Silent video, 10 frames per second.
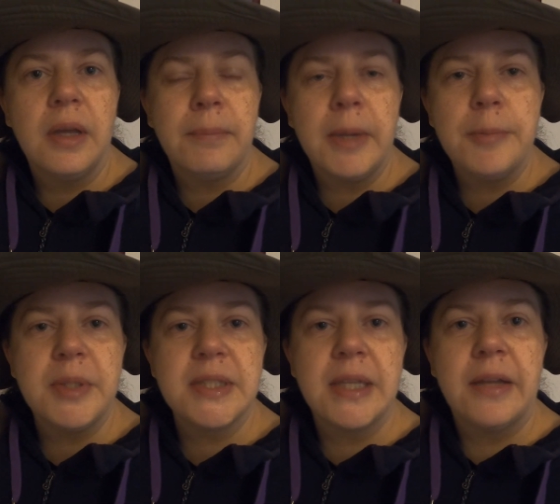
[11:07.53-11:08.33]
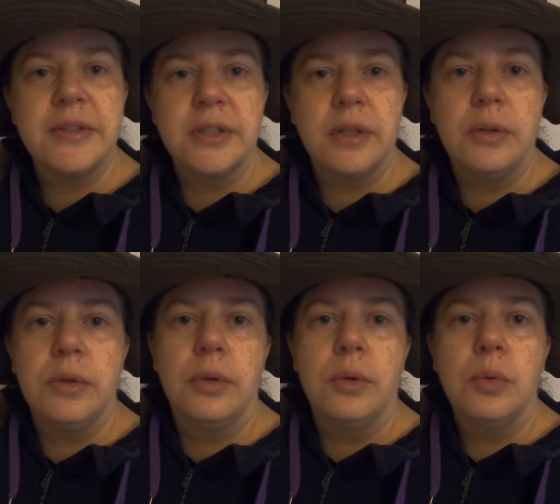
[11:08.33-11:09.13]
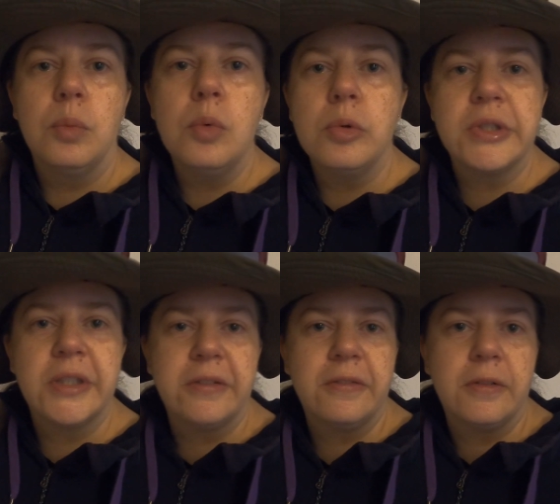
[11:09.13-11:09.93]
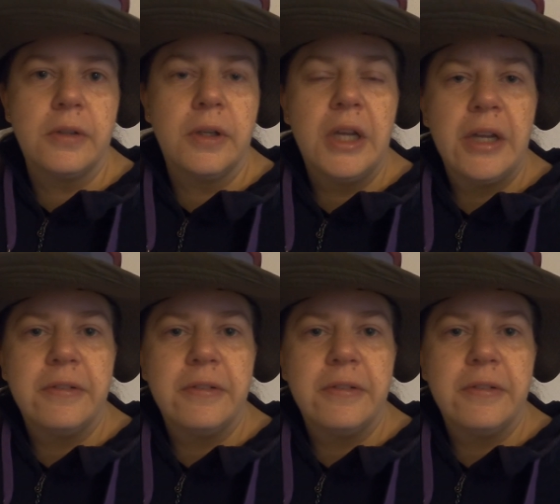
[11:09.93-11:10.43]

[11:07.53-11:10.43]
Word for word: and maybe standing in the water for,